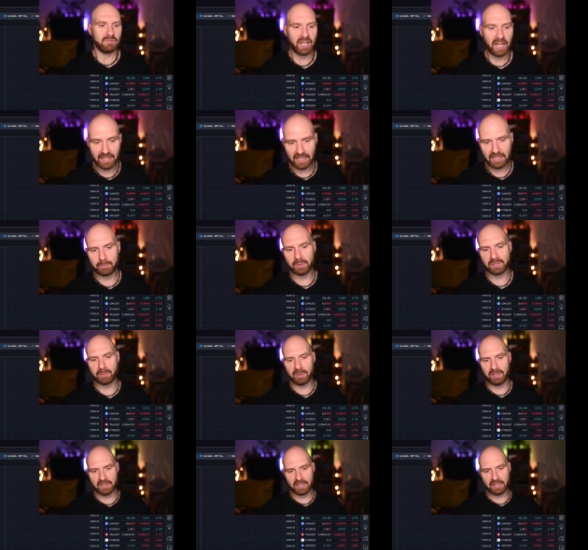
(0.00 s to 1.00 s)
Another
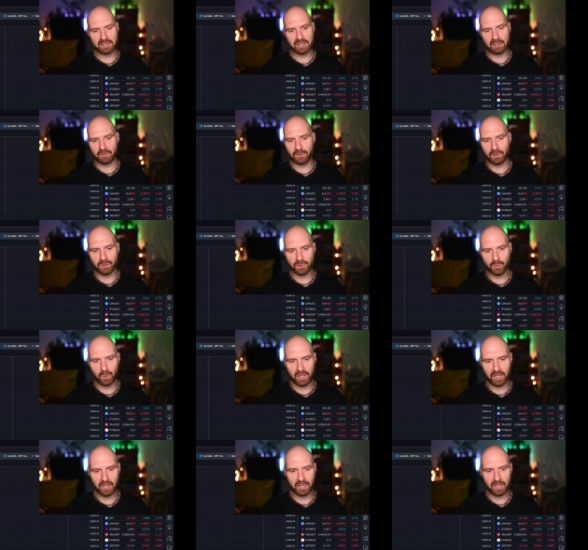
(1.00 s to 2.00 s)
possibility is that, of course,
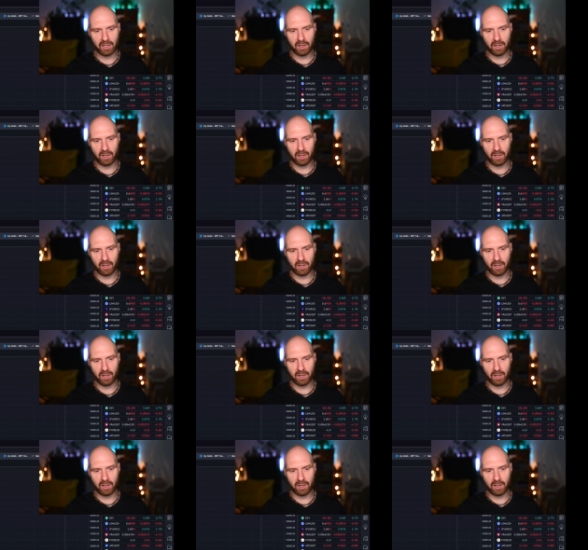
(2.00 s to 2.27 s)
we